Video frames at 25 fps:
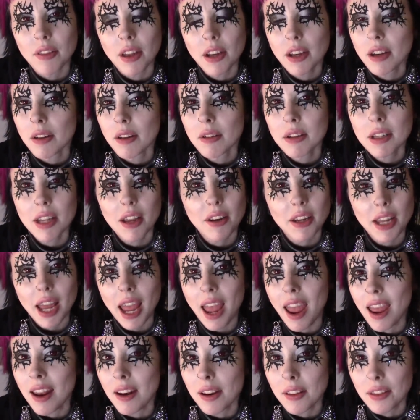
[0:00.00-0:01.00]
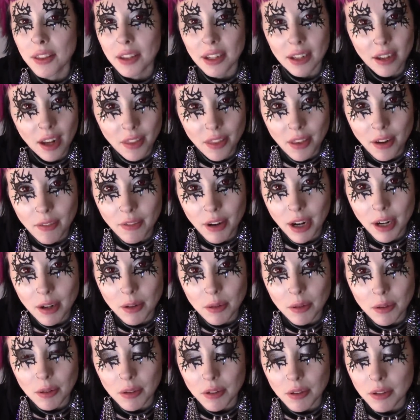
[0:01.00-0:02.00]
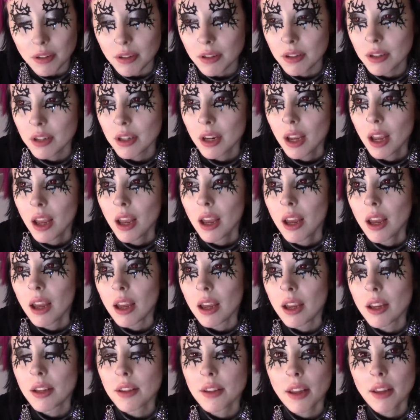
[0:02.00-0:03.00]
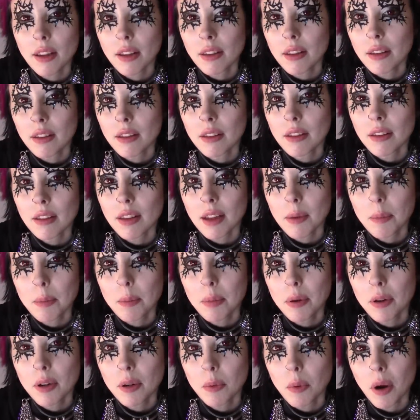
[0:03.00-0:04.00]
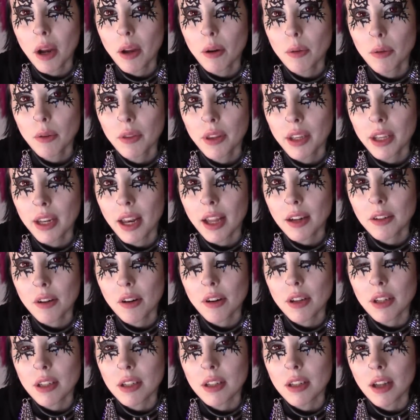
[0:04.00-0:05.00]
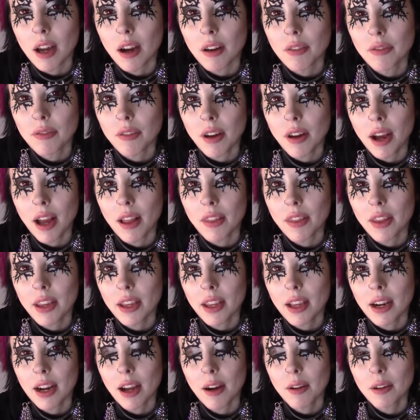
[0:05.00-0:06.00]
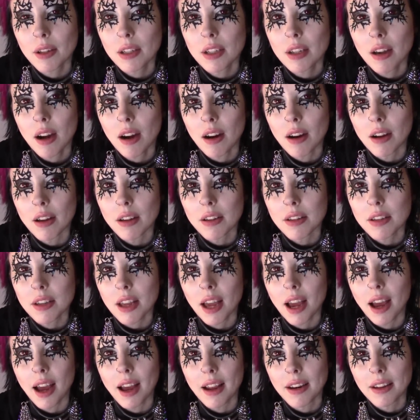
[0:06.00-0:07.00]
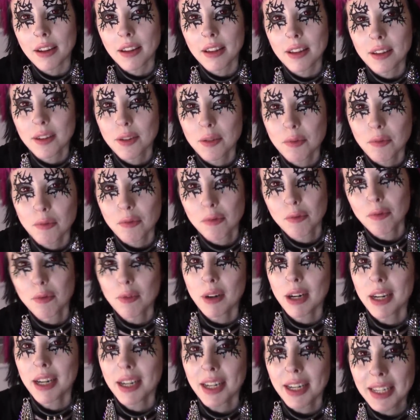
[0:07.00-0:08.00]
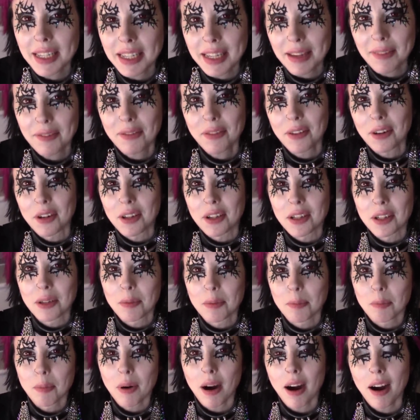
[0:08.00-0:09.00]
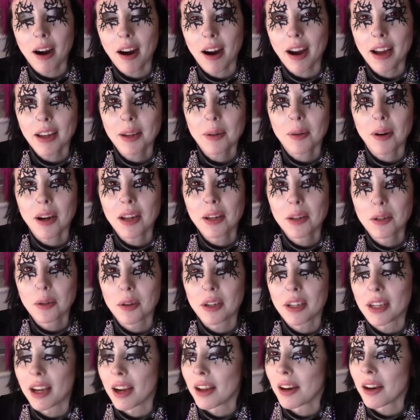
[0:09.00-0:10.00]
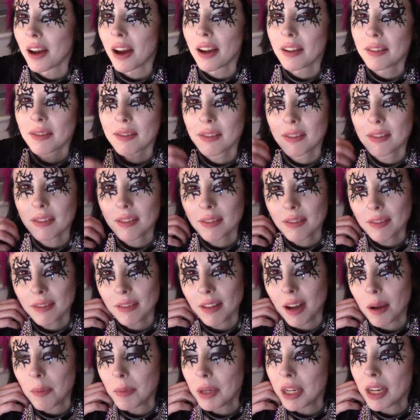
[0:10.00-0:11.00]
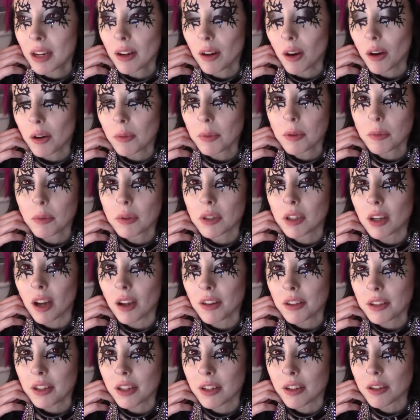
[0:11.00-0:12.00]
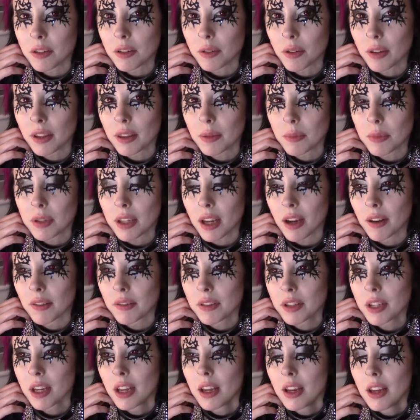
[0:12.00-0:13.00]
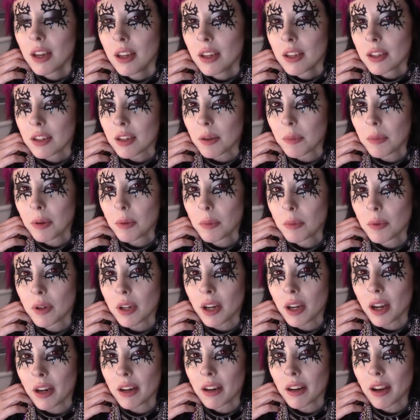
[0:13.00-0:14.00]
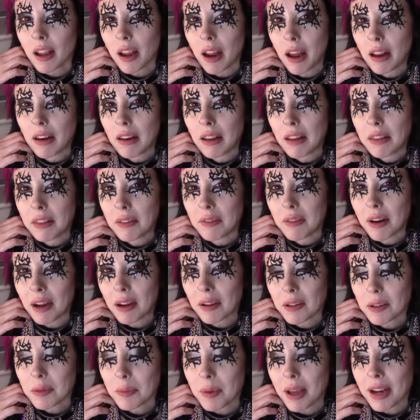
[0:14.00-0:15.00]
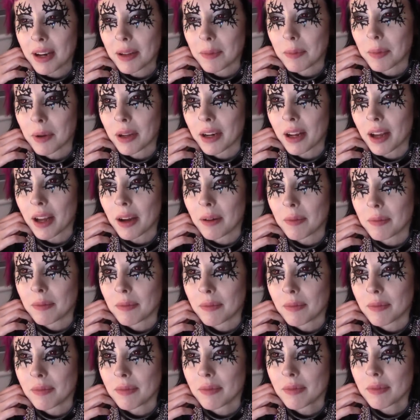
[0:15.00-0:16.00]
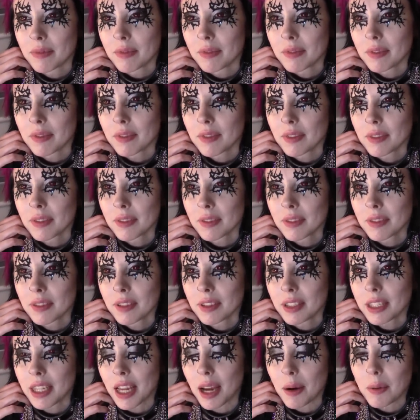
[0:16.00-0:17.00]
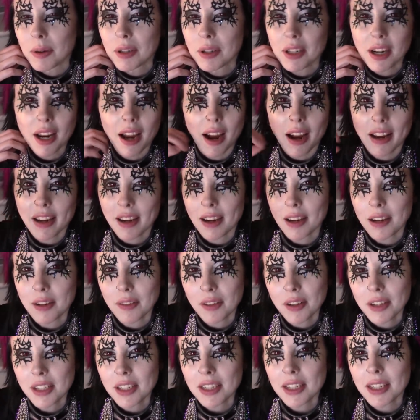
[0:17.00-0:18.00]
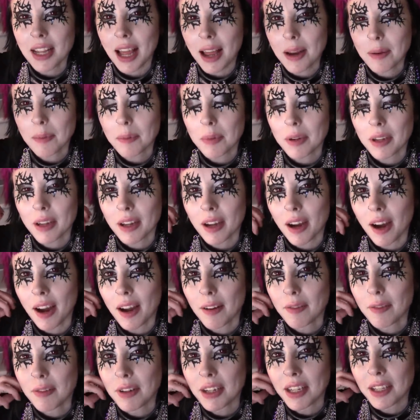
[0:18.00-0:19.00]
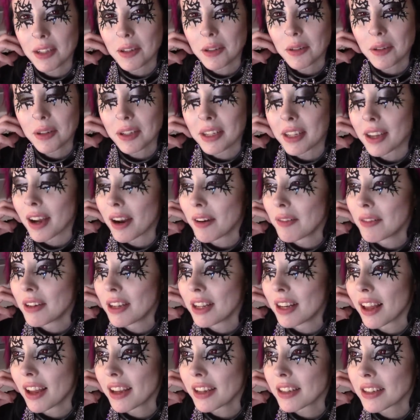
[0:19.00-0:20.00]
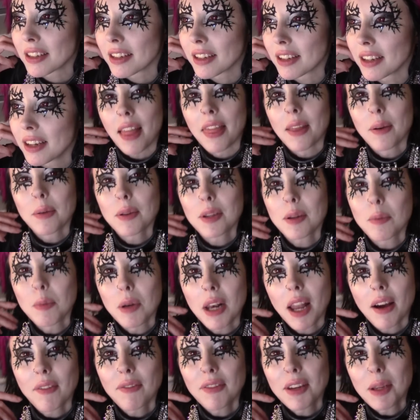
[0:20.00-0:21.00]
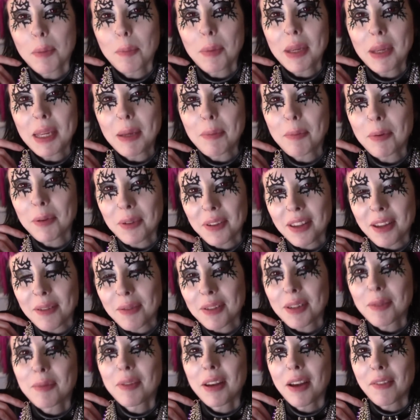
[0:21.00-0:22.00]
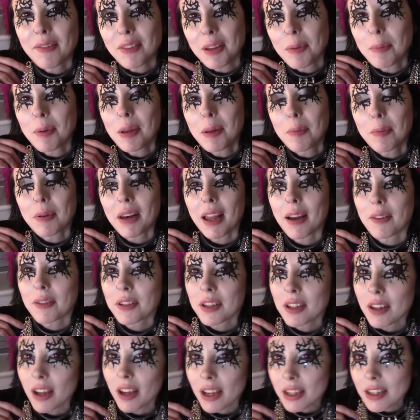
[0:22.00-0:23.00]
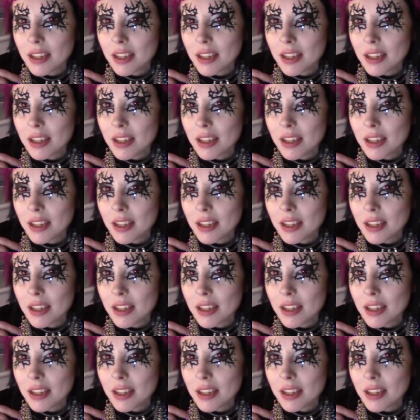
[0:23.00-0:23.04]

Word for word: They don't sound anything like their records. They put away all the electronic stuff and they get out guitars, and it's really different, but I quite enjoyed it. I mean, a lot of people were dancing, enjoying themselves. Some people were kind of like, I like the records better, but yeah, which I kind of understand, but I really enjoyed it. I really liked it. And there were some lovely people. There were some lovely people out tonight.